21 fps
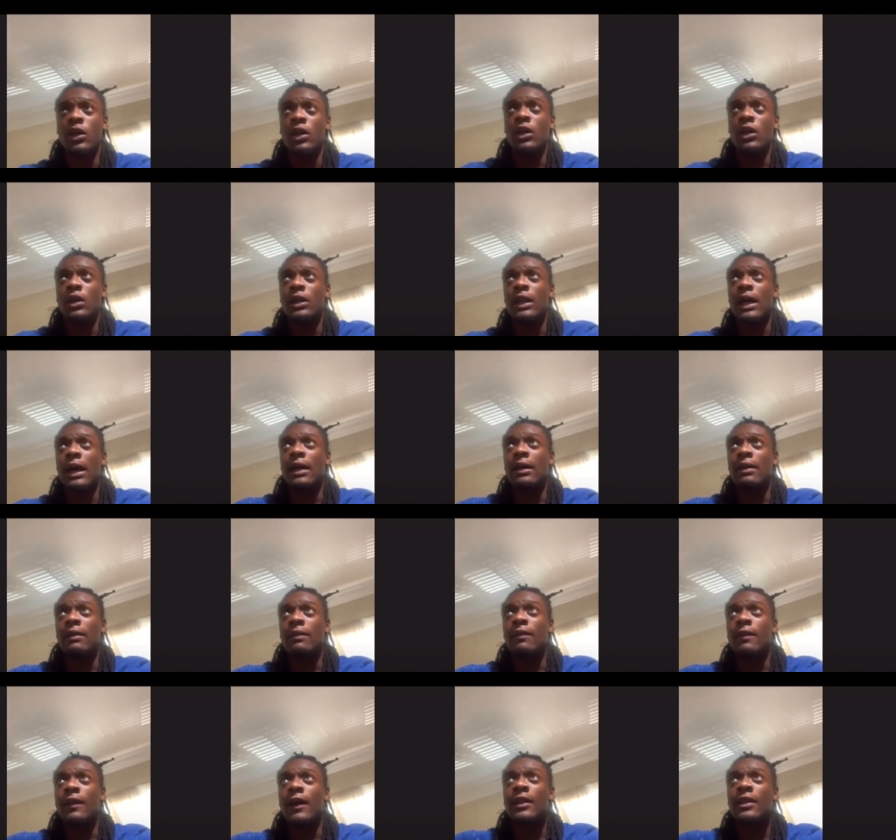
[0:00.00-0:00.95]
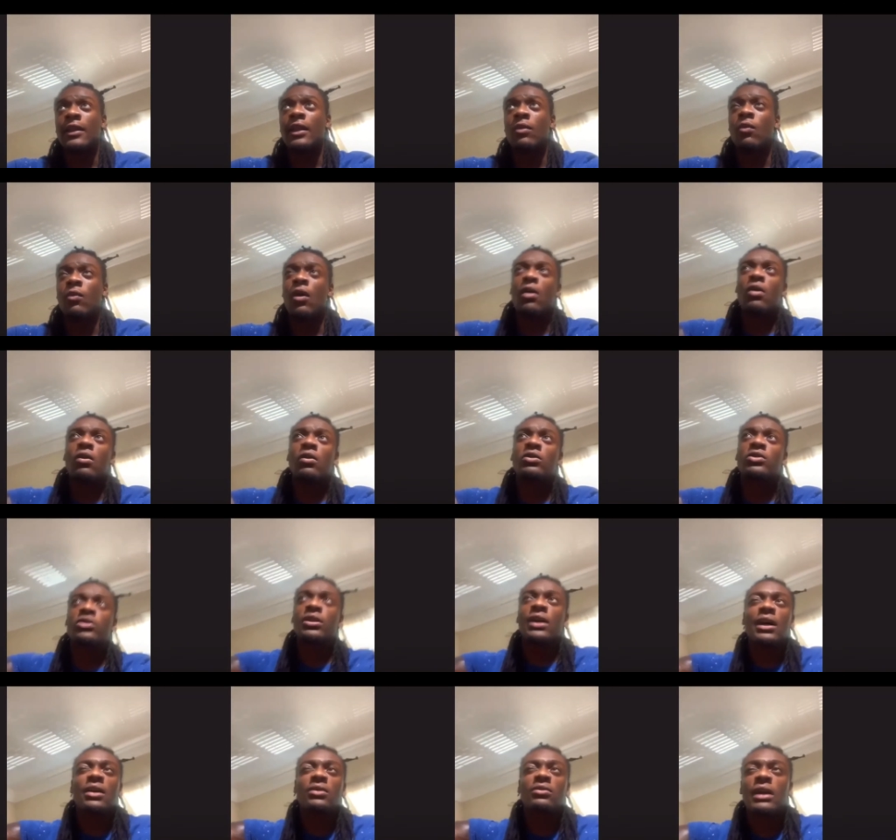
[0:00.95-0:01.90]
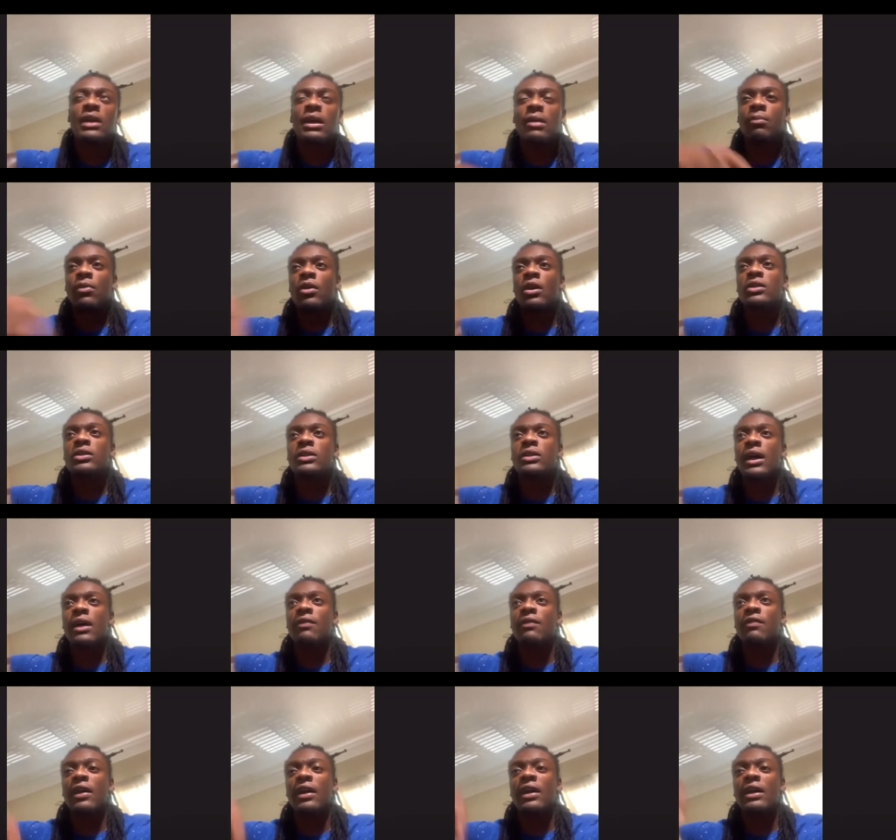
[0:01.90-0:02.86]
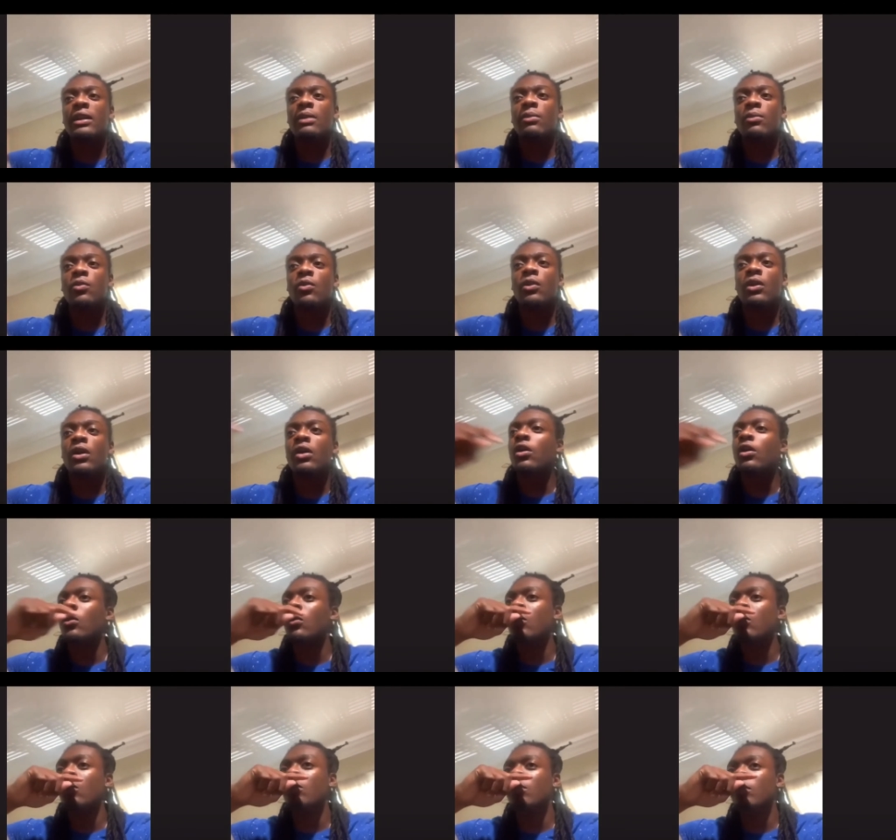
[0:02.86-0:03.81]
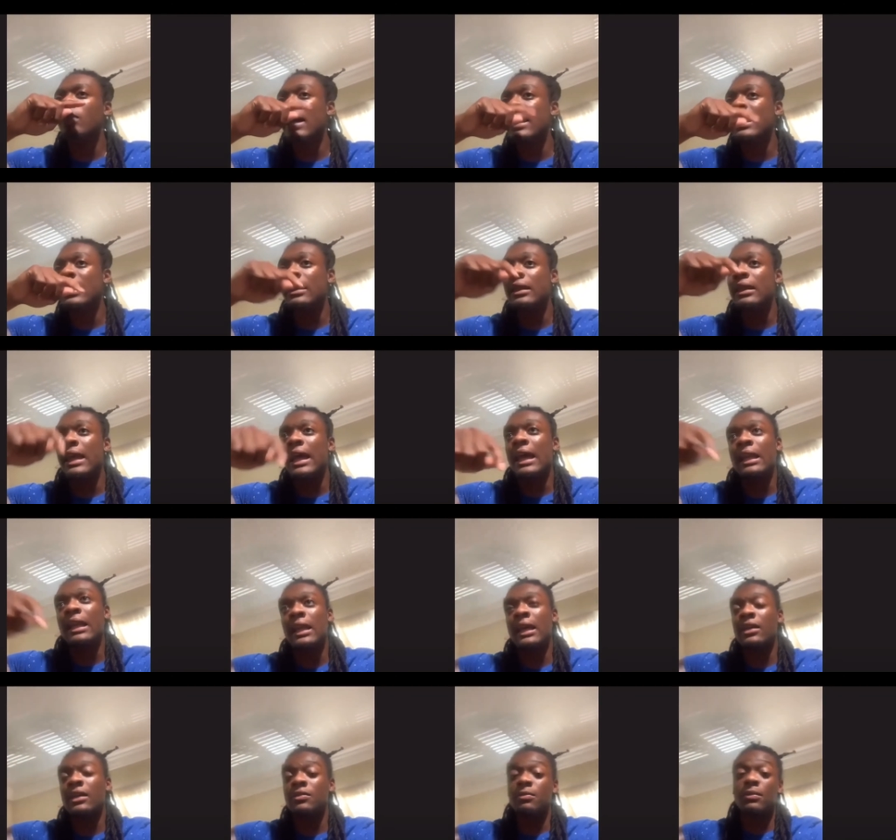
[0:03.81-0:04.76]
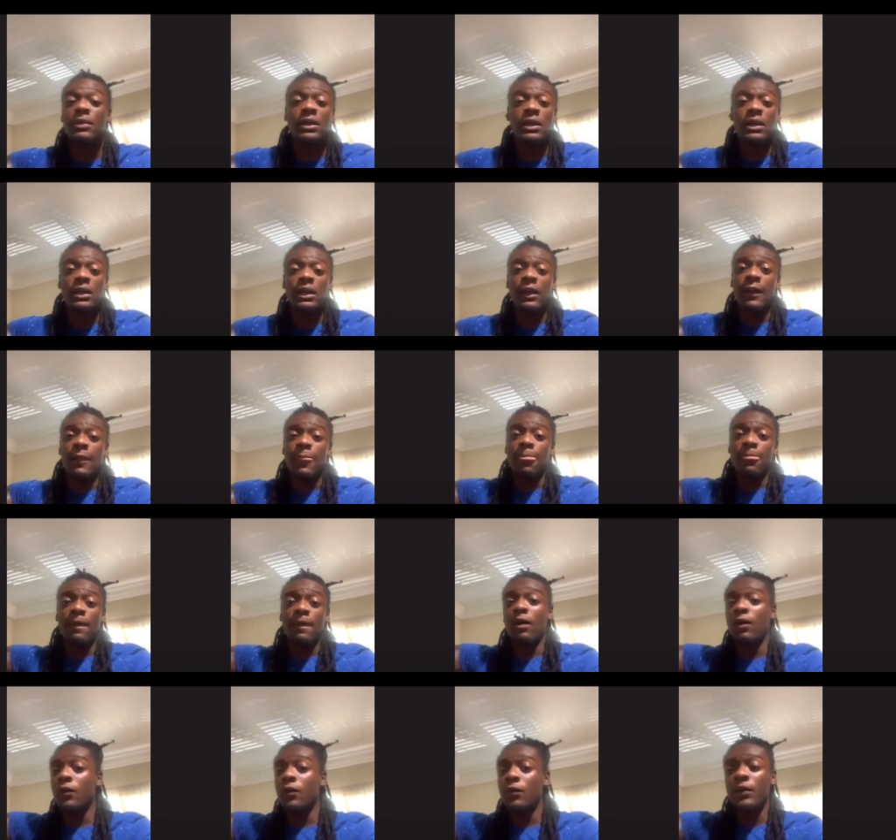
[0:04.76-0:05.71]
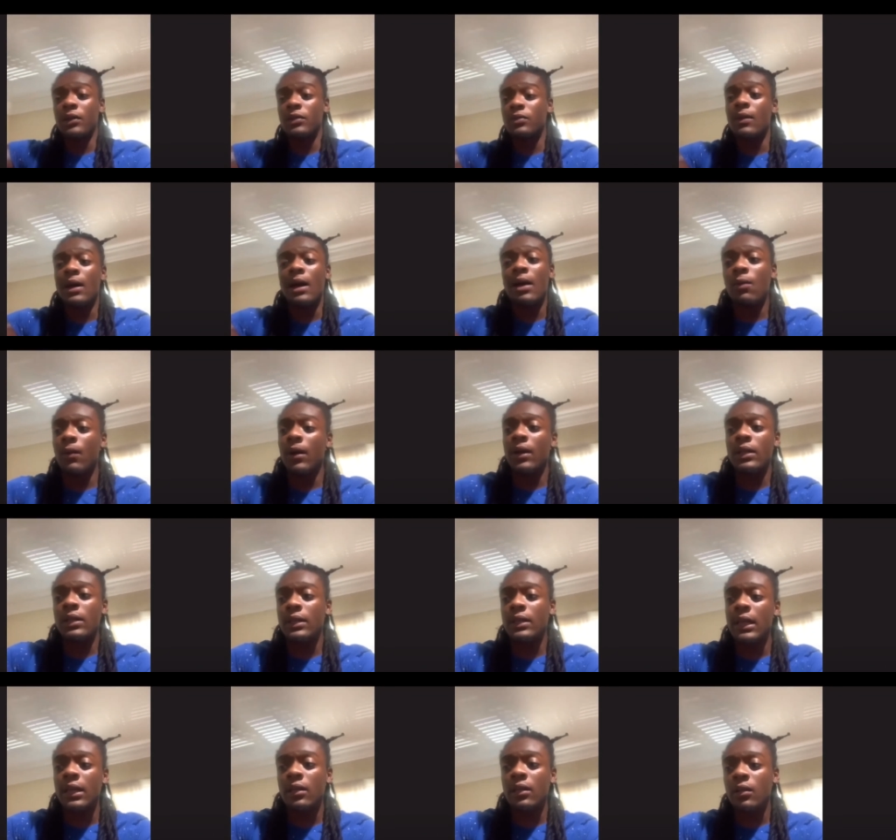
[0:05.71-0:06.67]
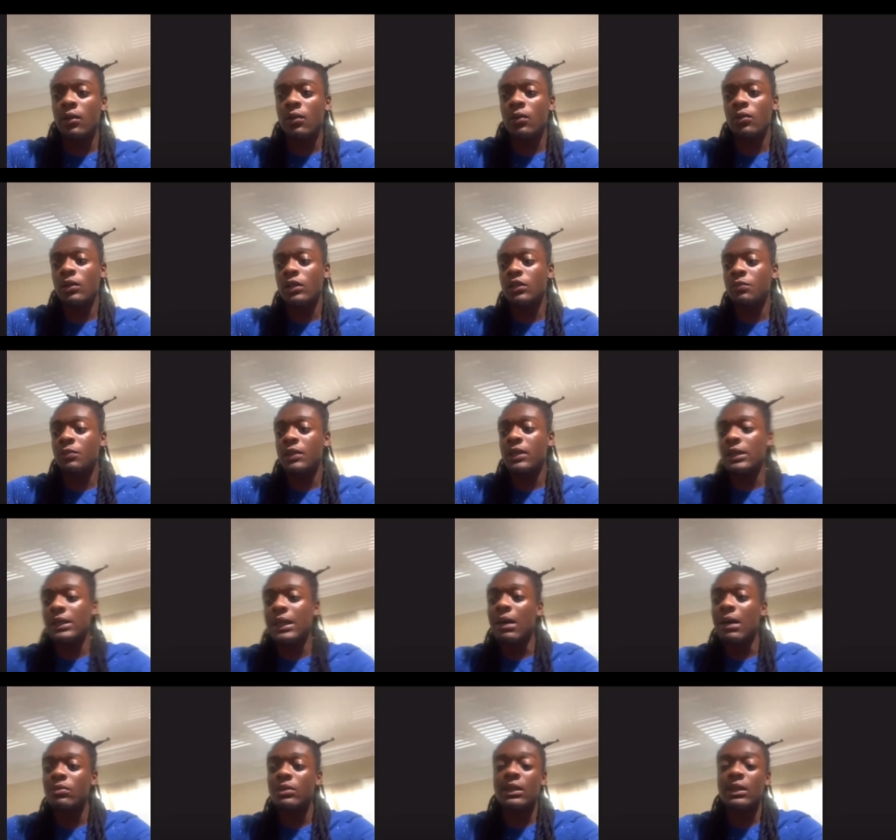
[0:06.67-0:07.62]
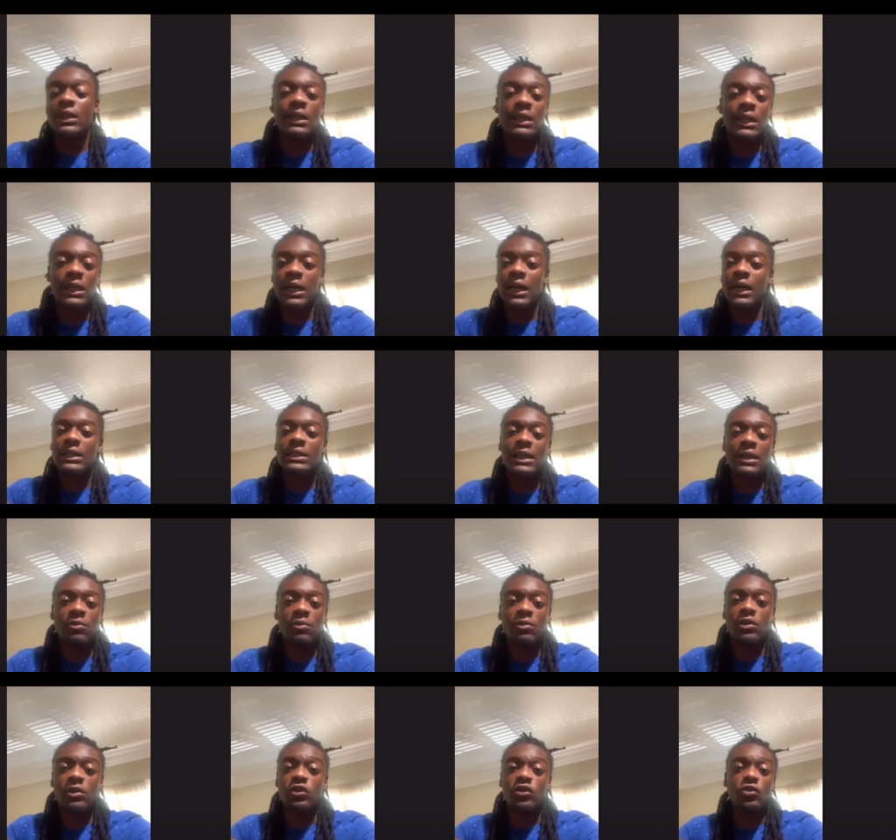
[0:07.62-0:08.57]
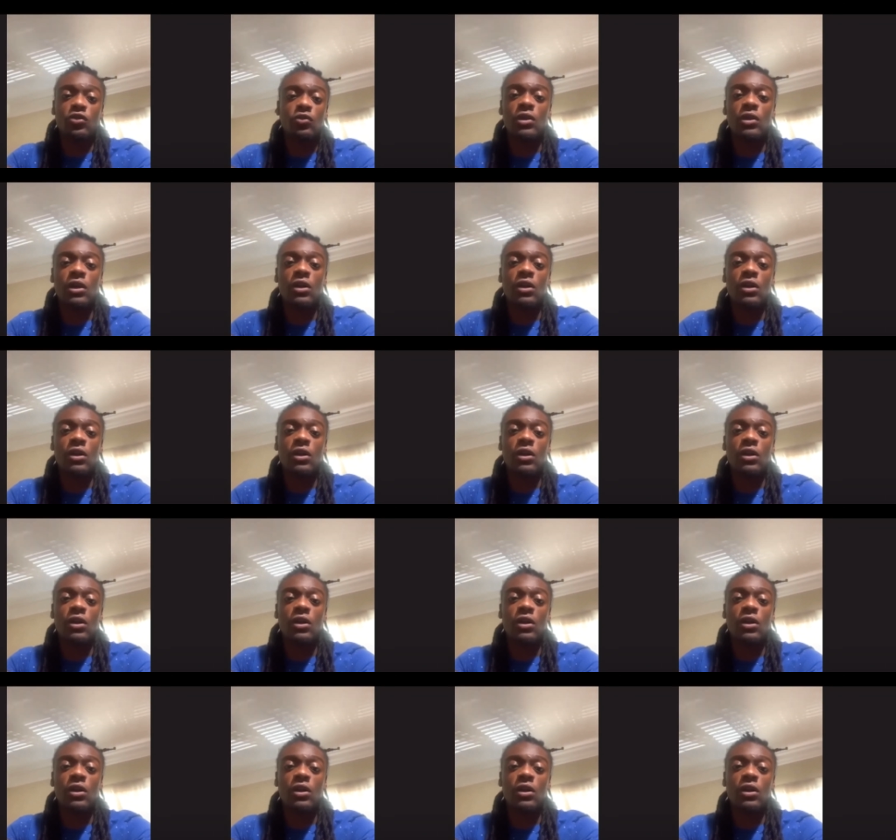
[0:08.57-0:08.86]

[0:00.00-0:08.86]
Like, I think walk-on trials was like March 9th. I ended up going home like that next month. And the only reason why I waited that long is because I was getting in contact with a Juco.